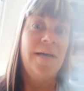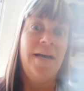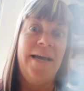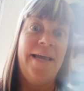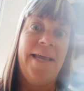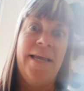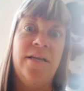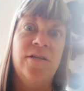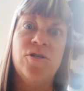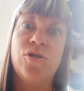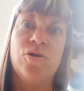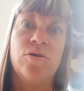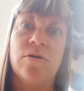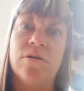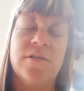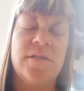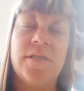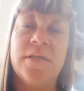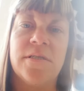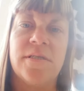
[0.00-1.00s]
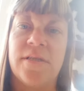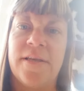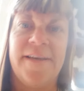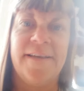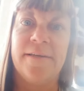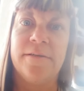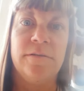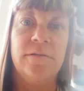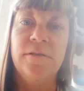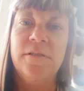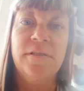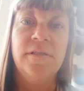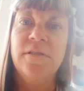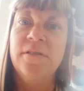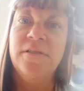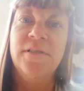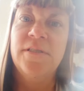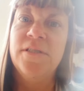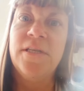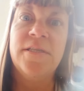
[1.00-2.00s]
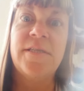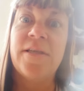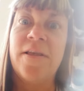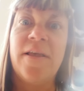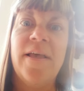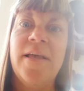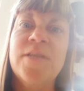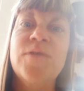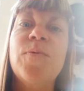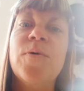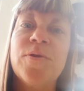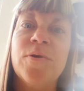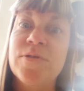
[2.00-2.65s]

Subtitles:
I hate insurance. It's like, it's one